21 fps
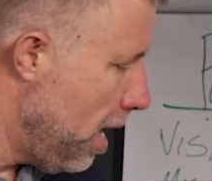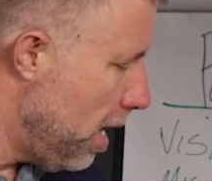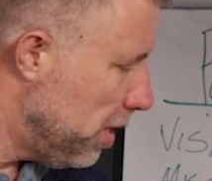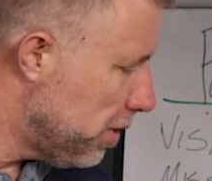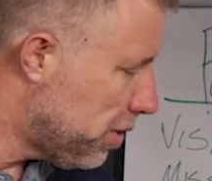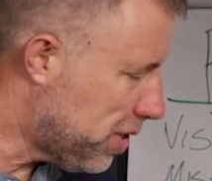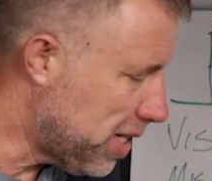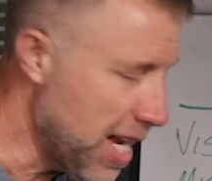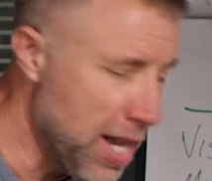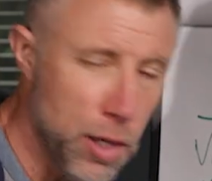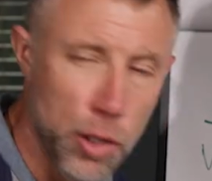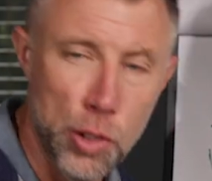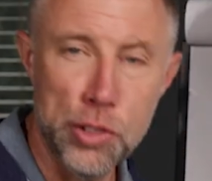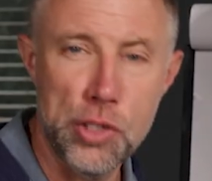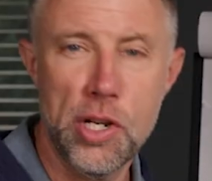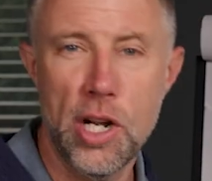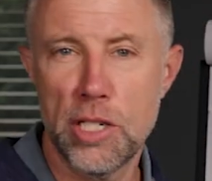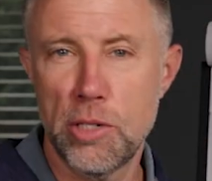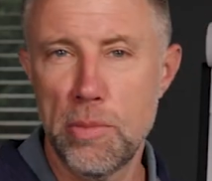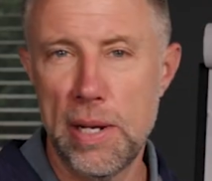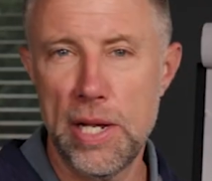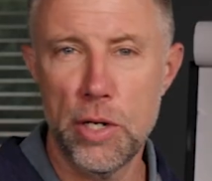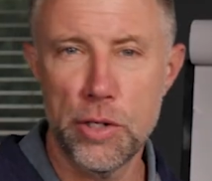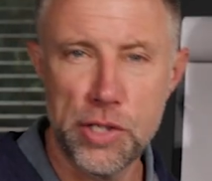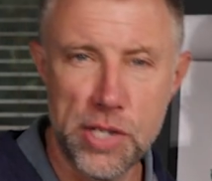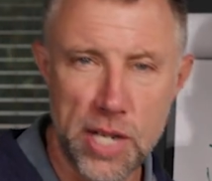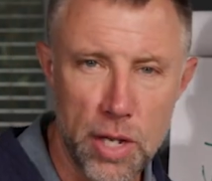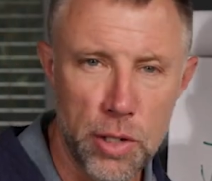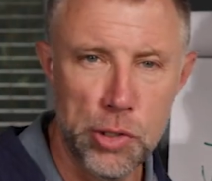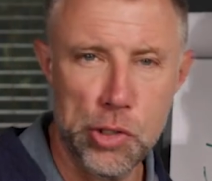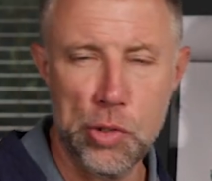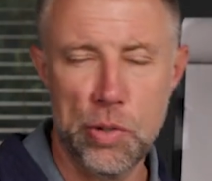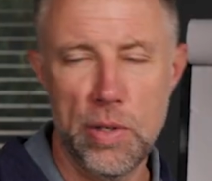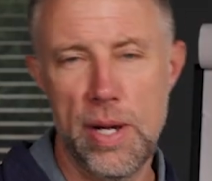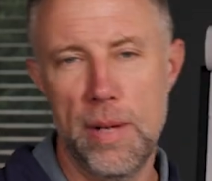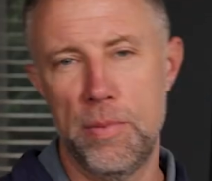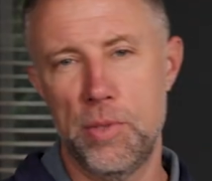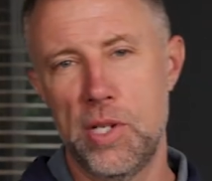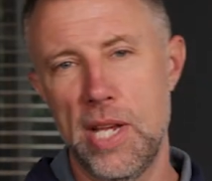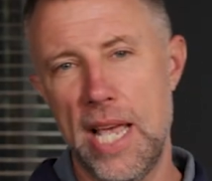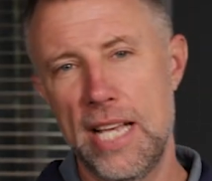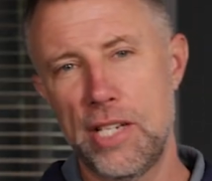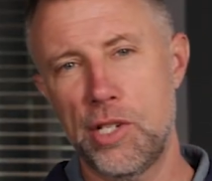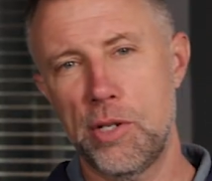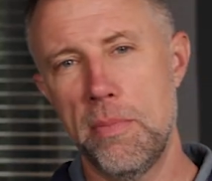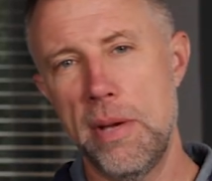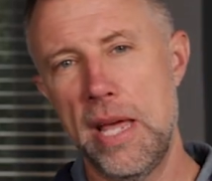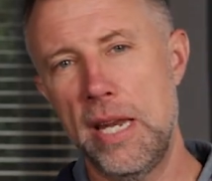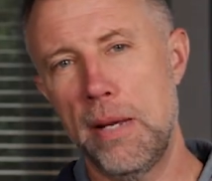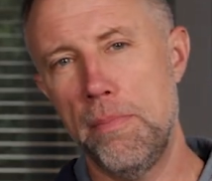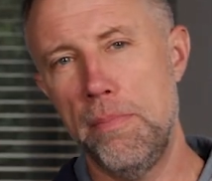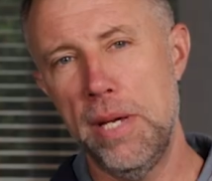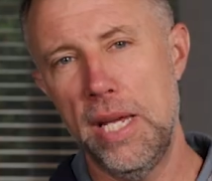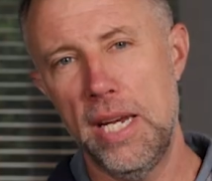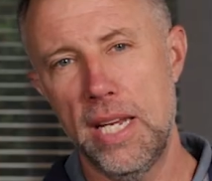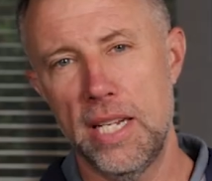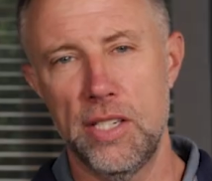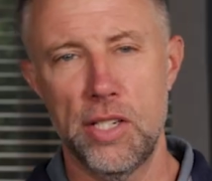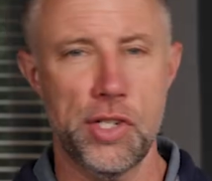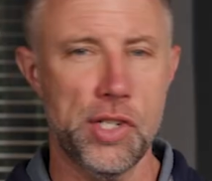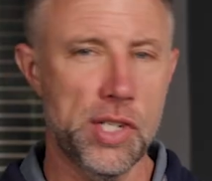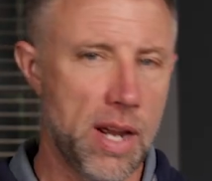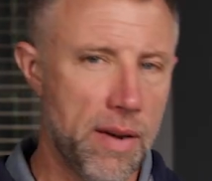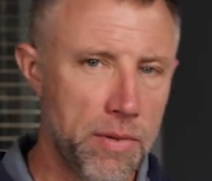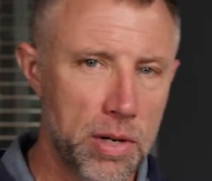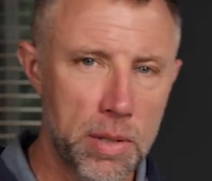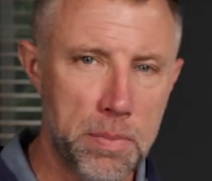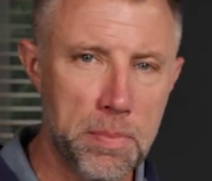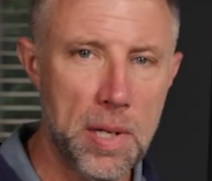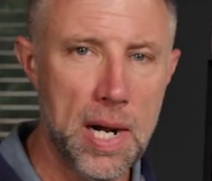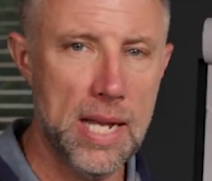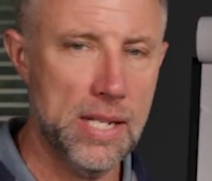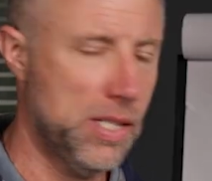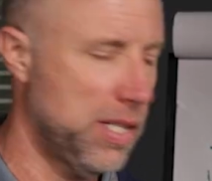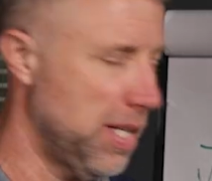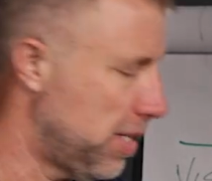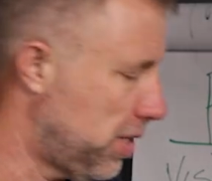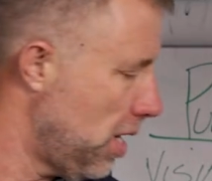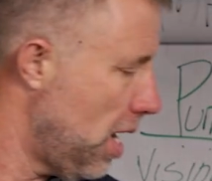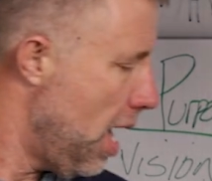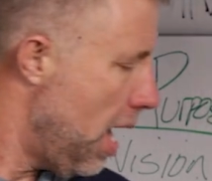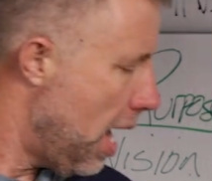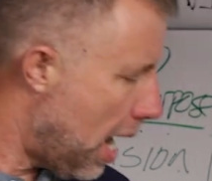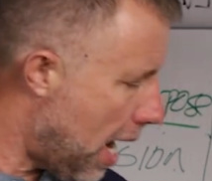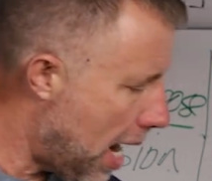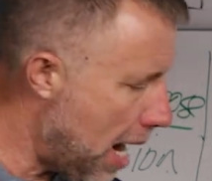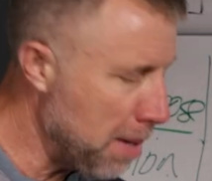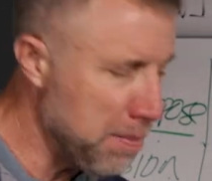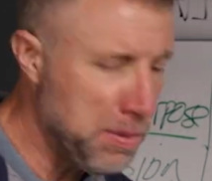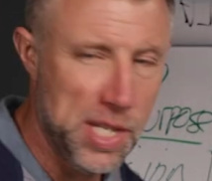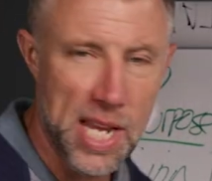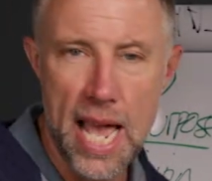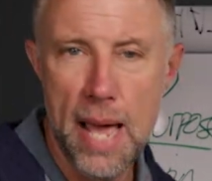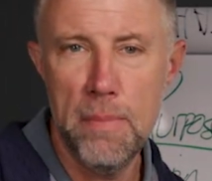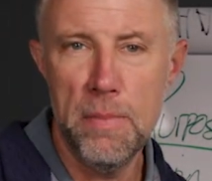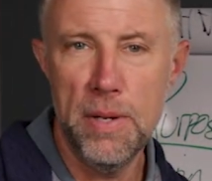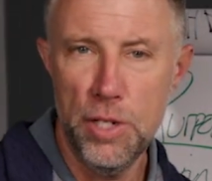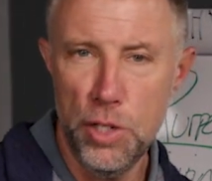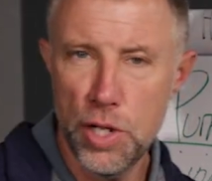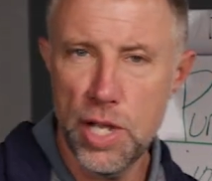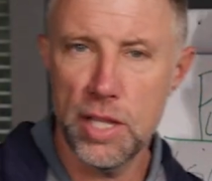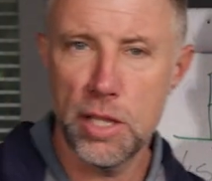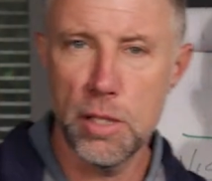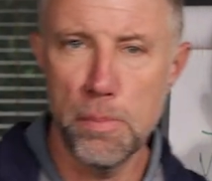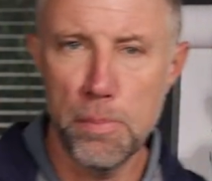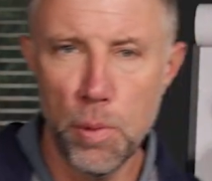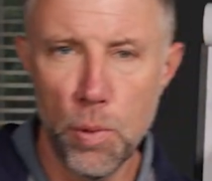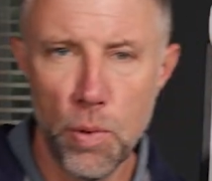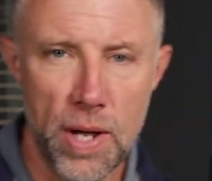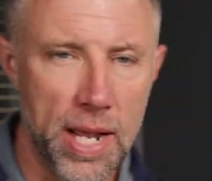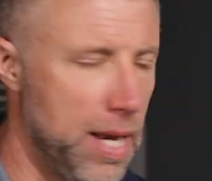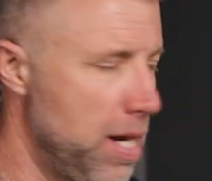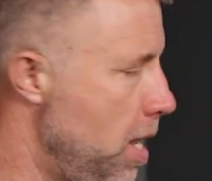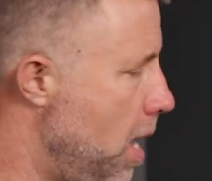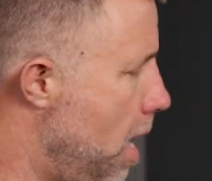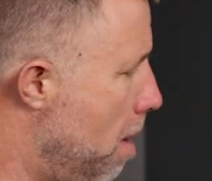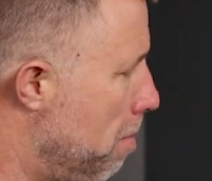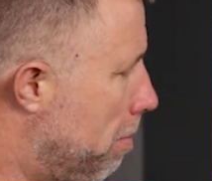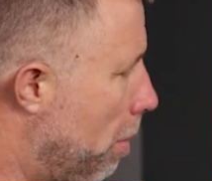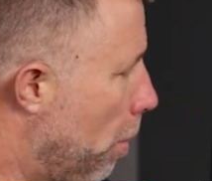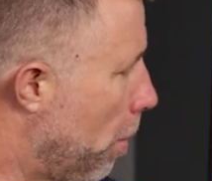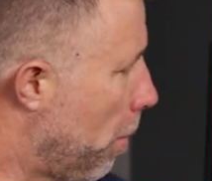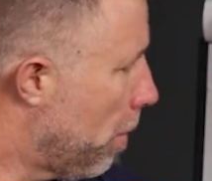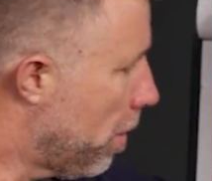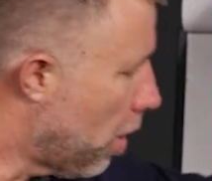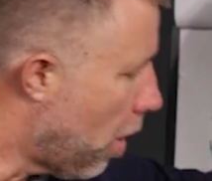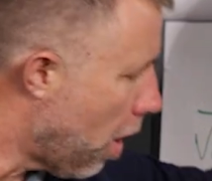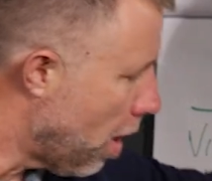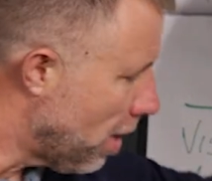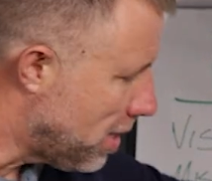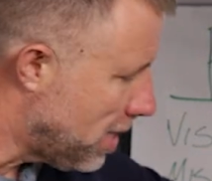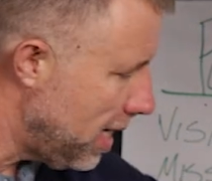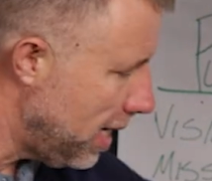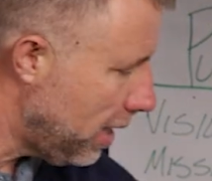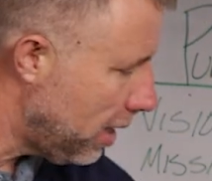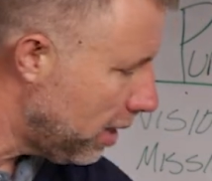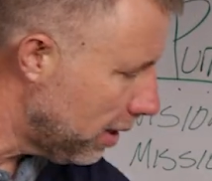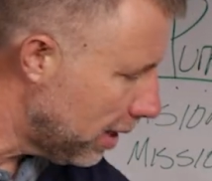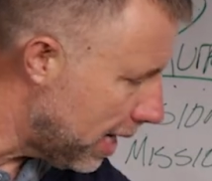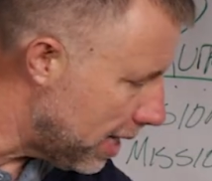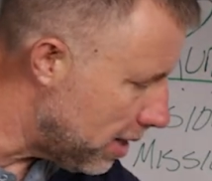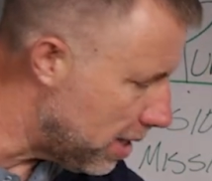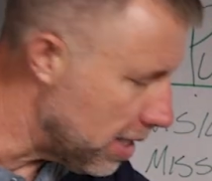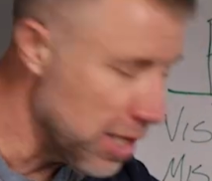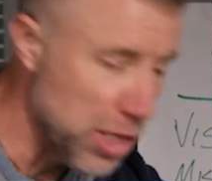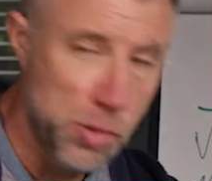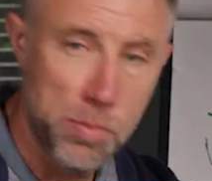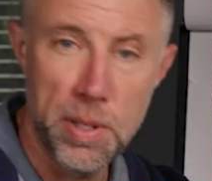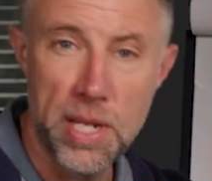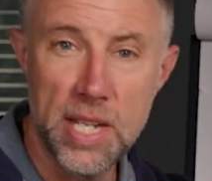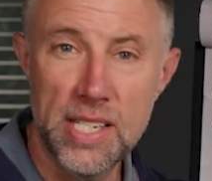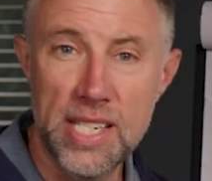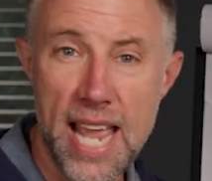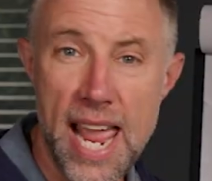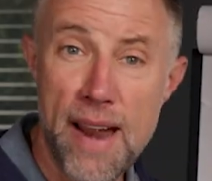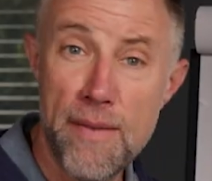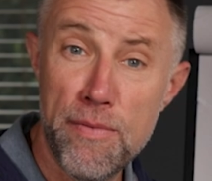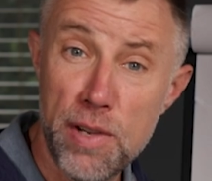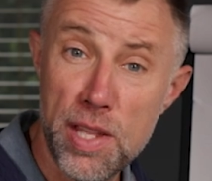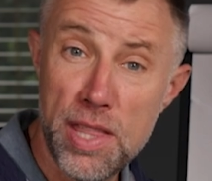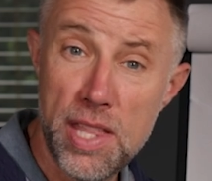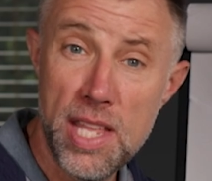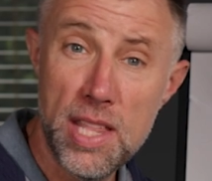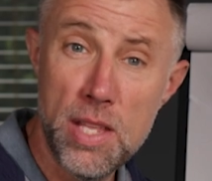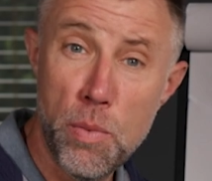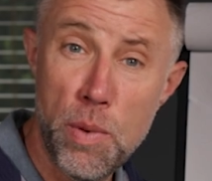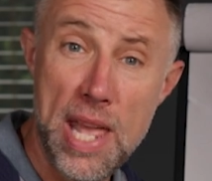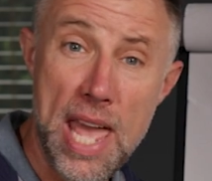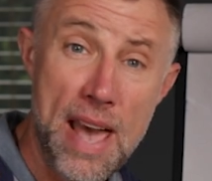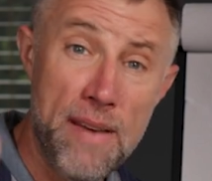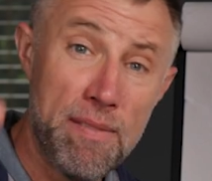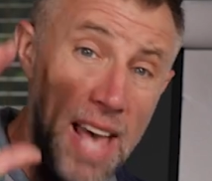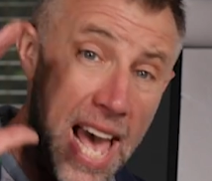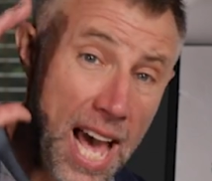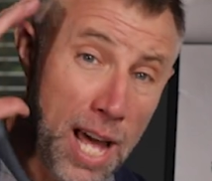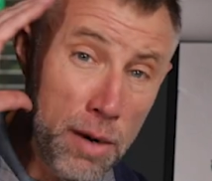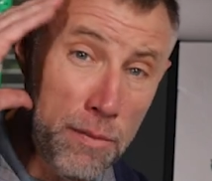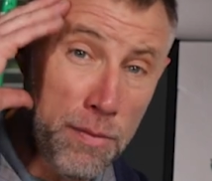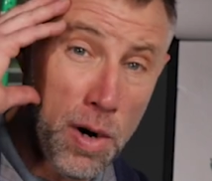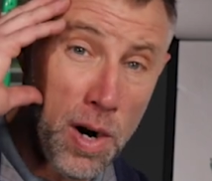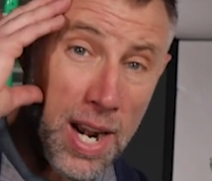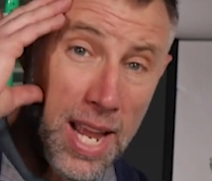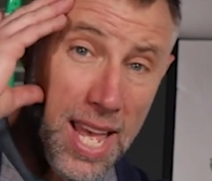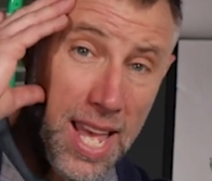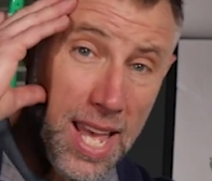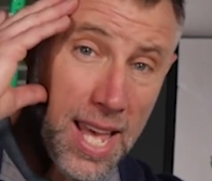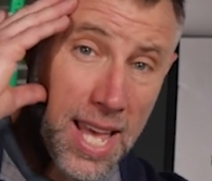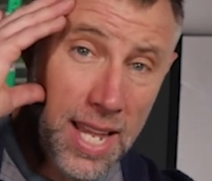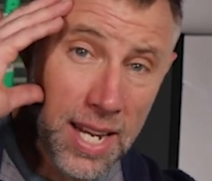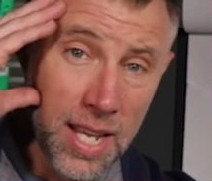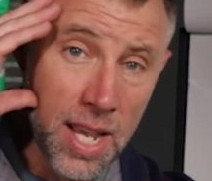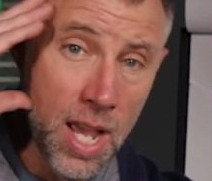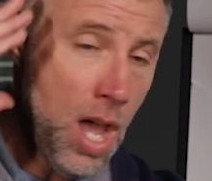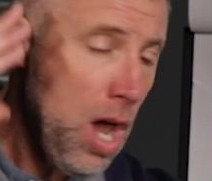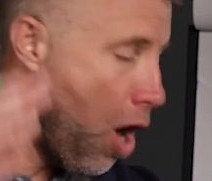Sales talks about your sales scripts, estimating, bidding, discovery process, ops, admin. You get the point. But we want to articulate this because everything that we have out of our head